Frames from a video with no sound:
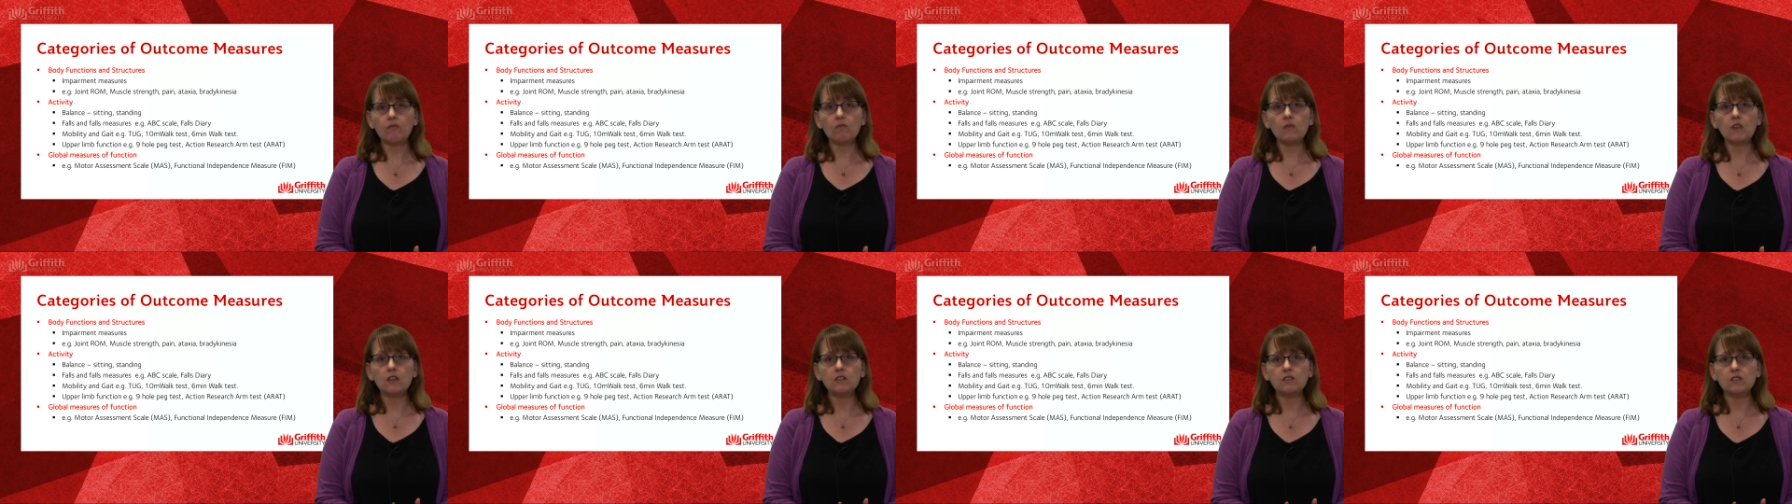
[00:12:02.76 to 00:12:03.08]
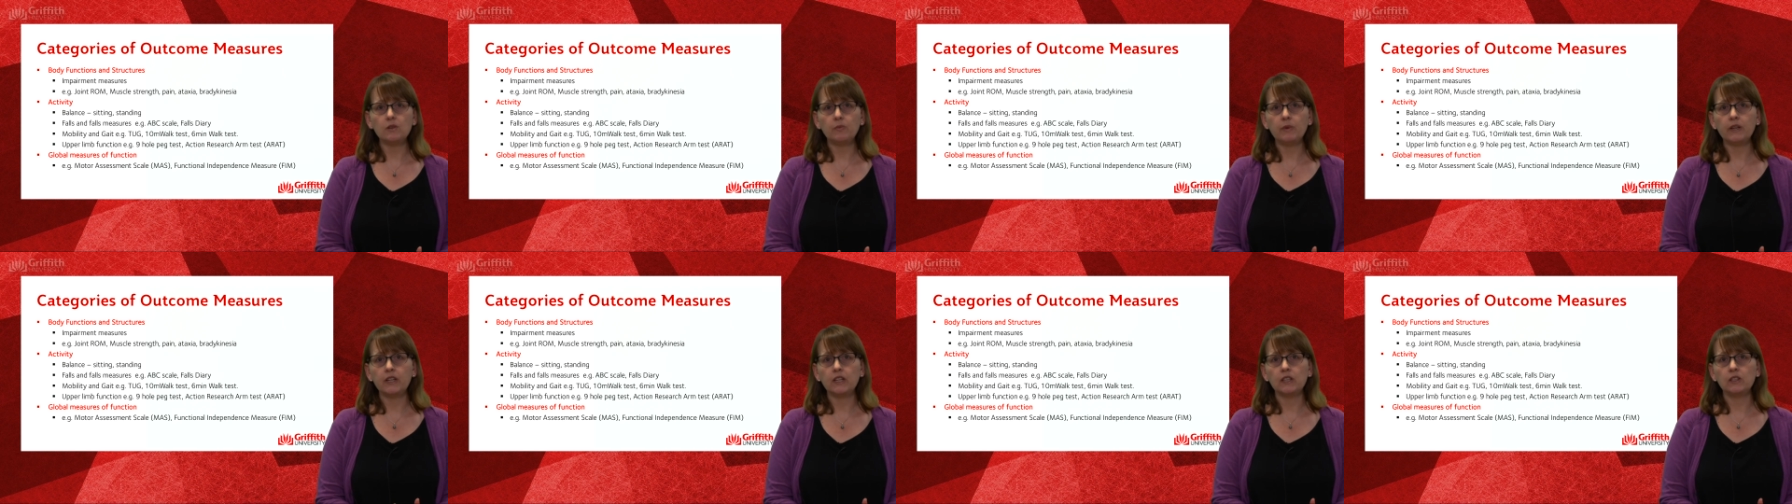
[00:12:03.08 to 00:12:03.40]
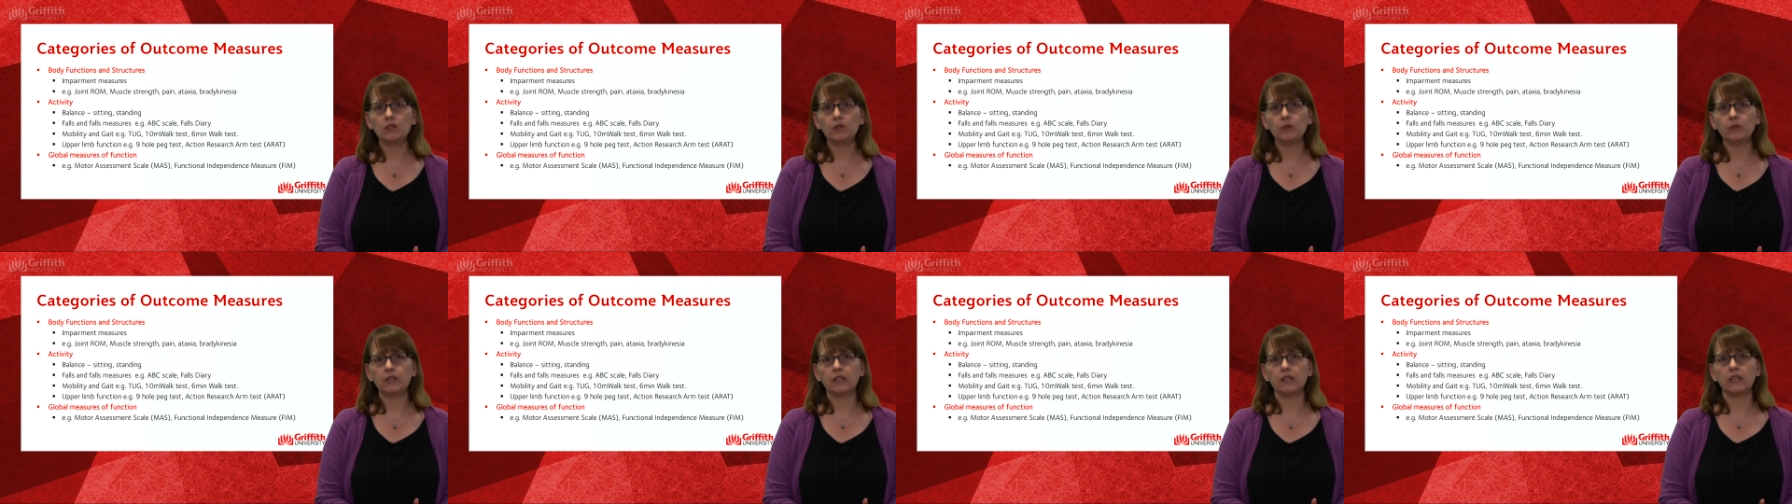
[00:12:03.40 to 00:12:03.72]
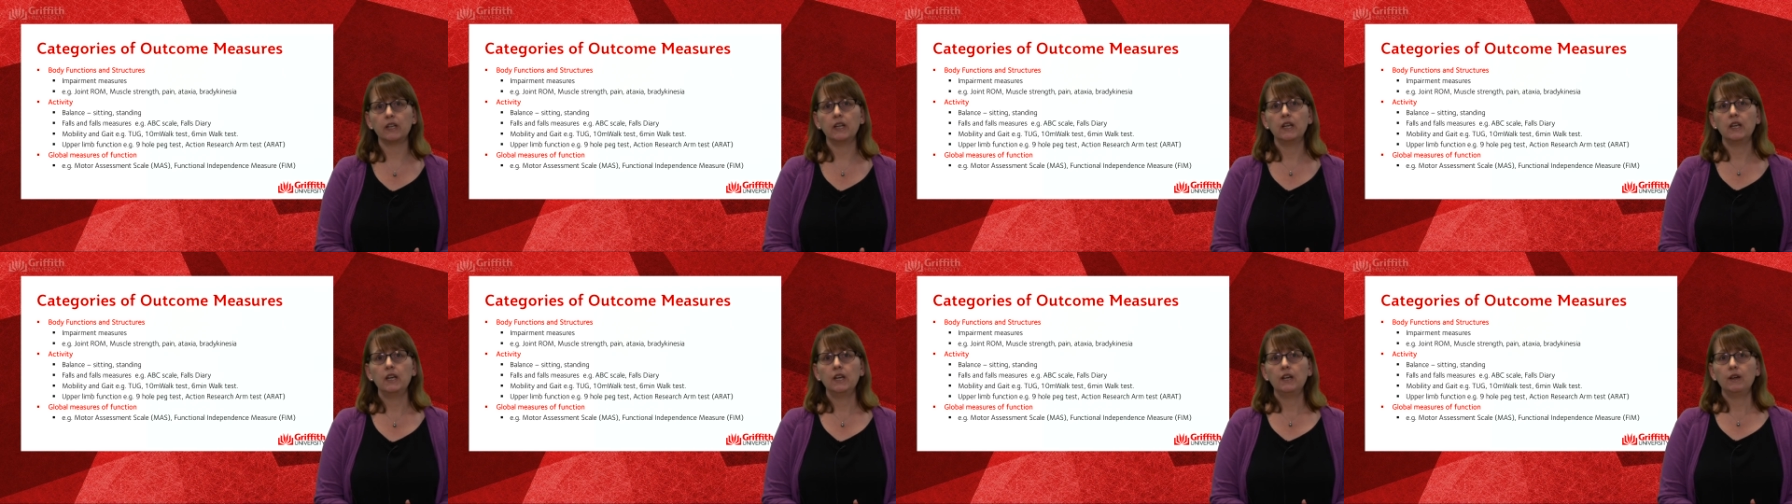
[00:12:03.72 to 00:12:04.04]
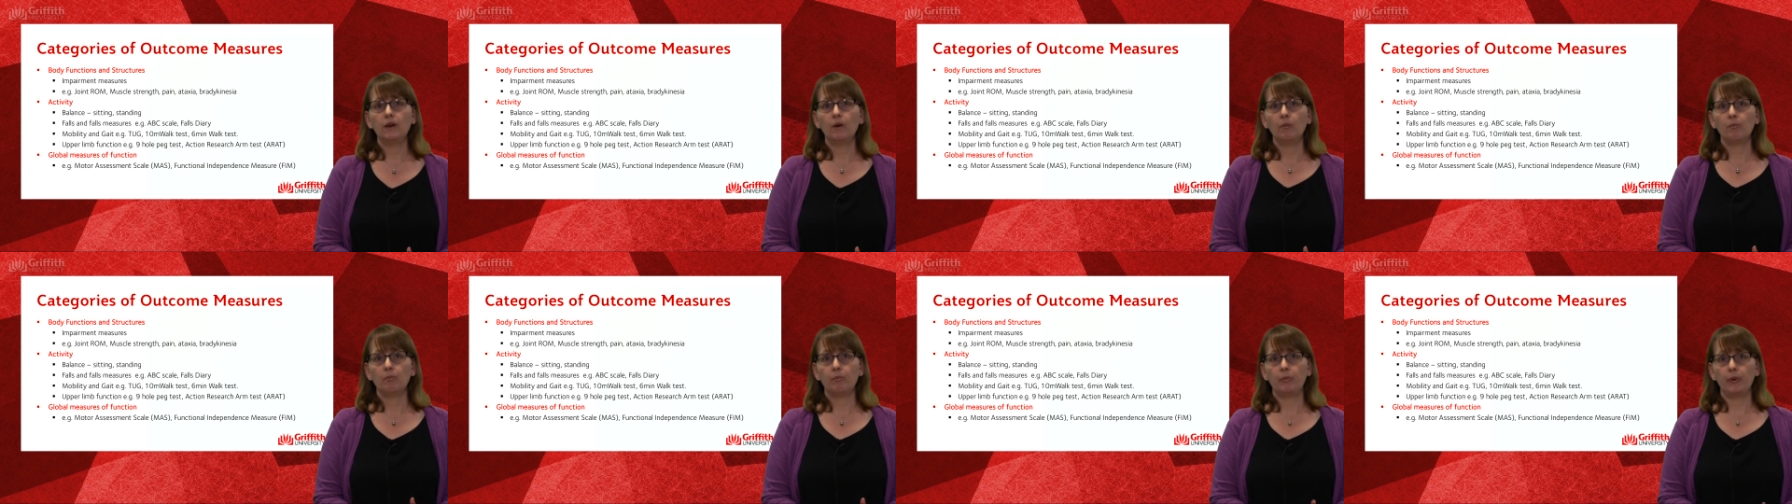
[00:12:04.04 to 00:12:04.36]
So we can look at
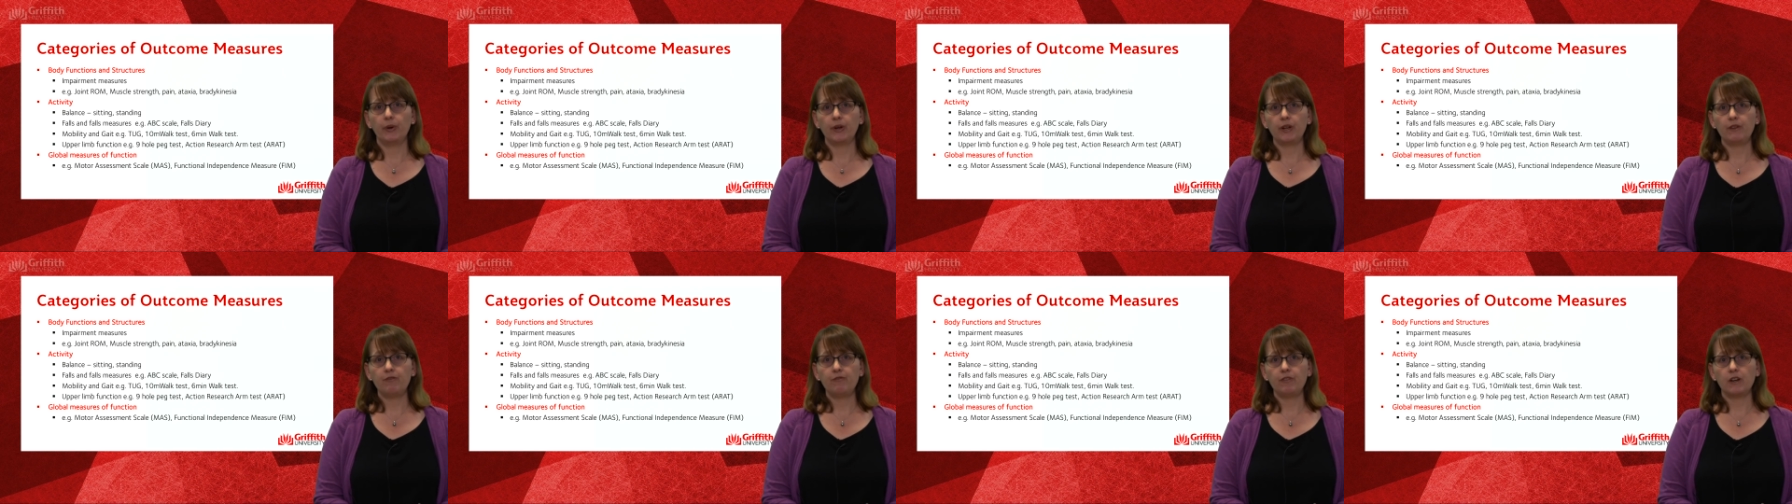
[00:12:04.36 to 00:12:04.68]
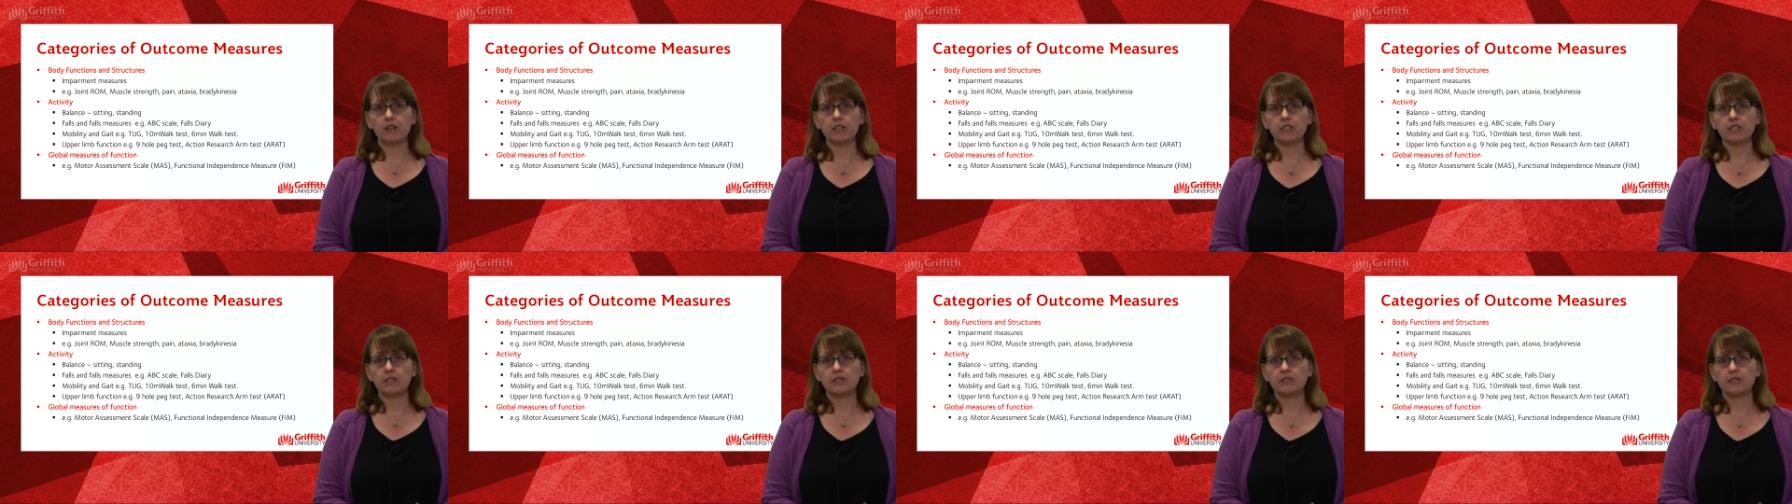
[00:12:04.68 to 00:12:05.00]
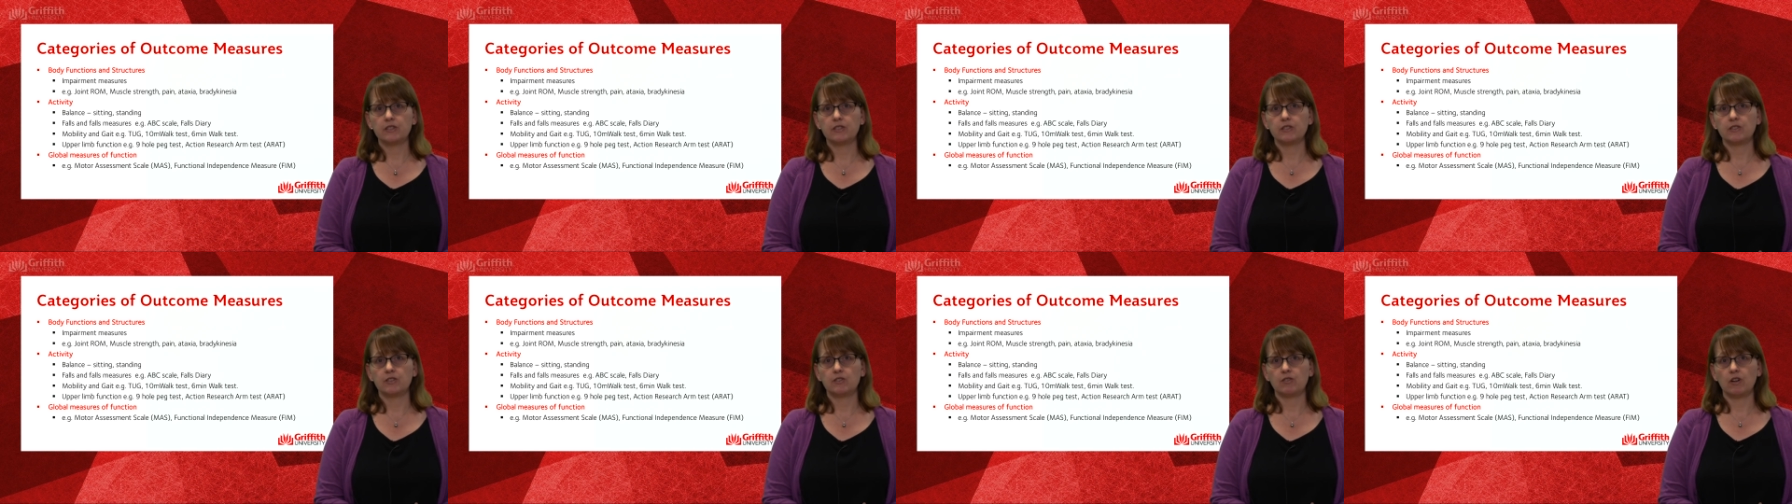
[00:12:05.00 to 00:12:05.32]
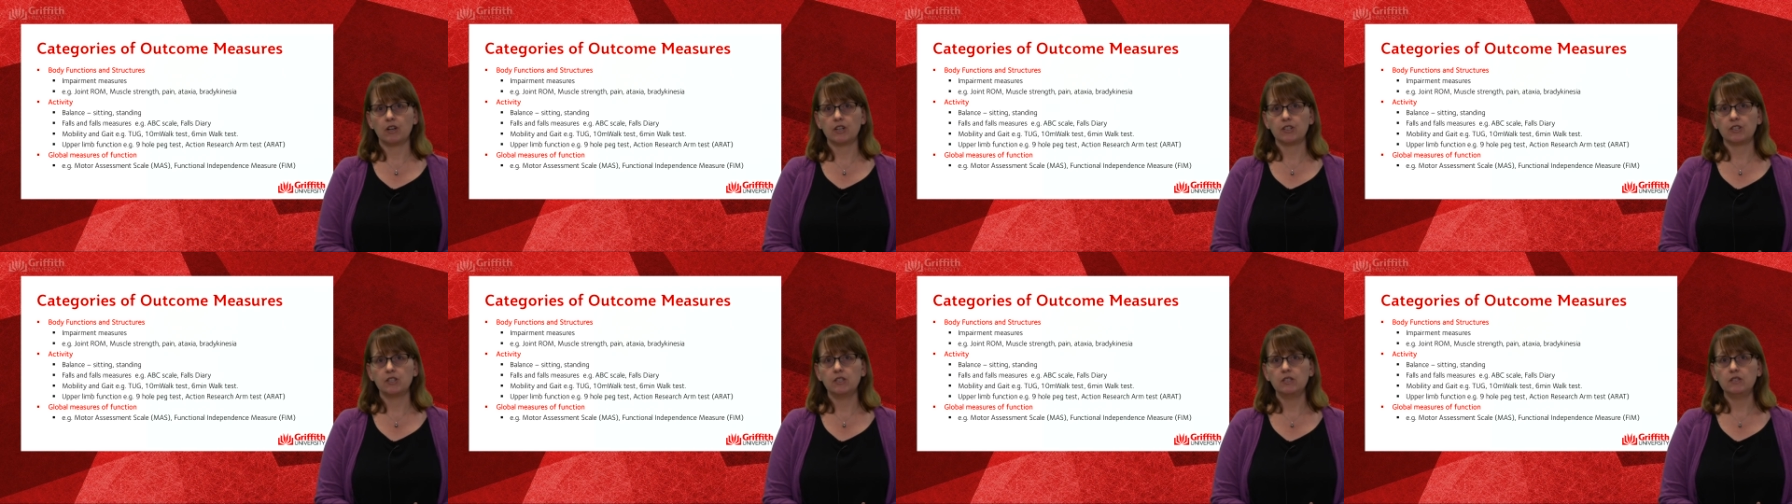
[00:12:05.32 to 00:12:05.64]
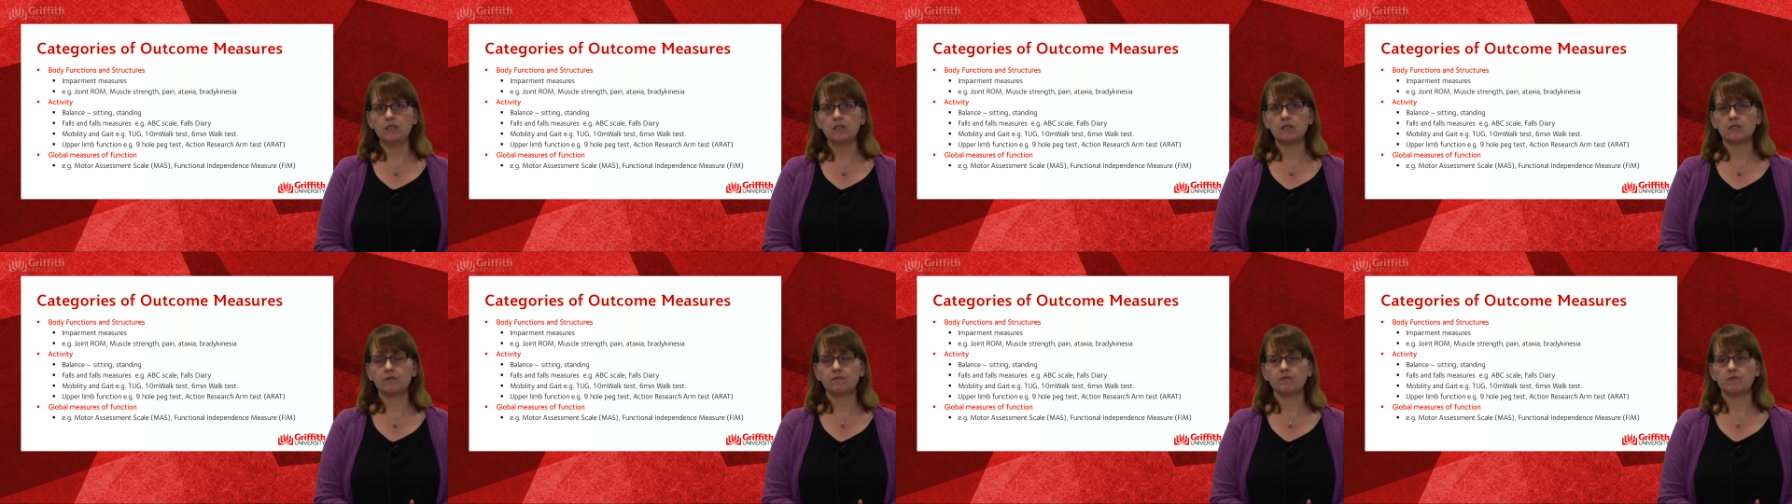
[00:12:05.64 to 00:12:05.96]
body functions and
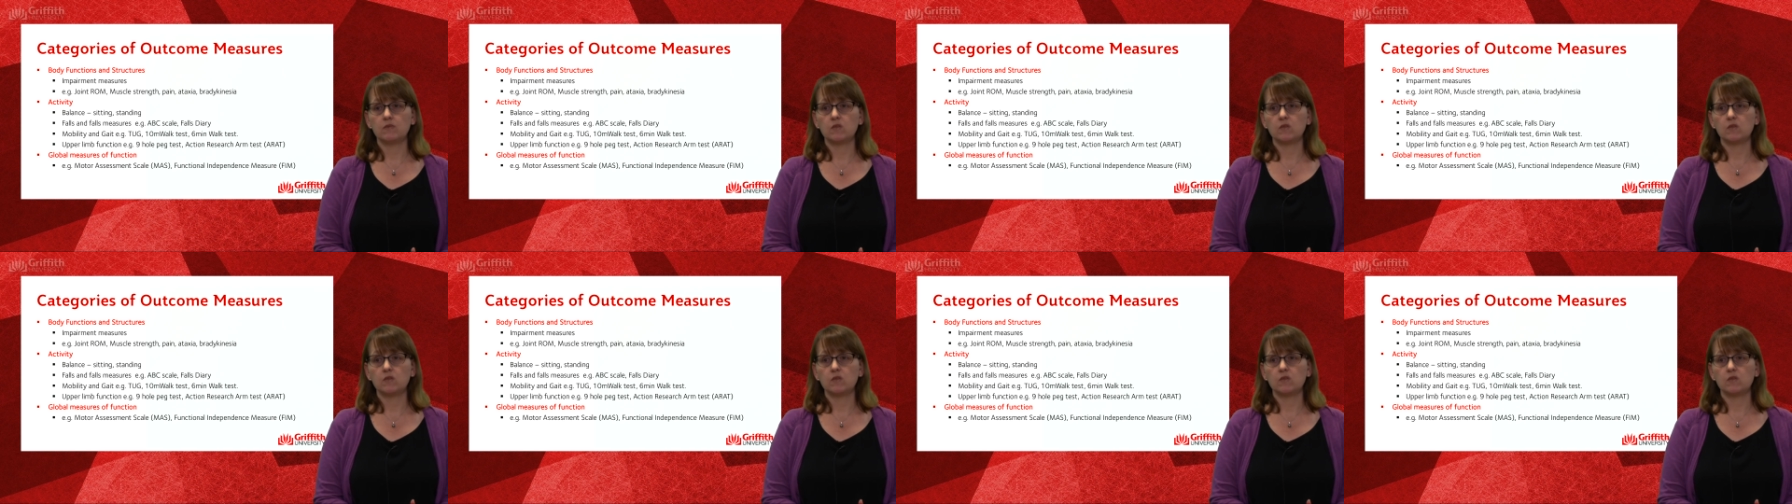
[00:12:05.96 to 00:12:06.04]
structures,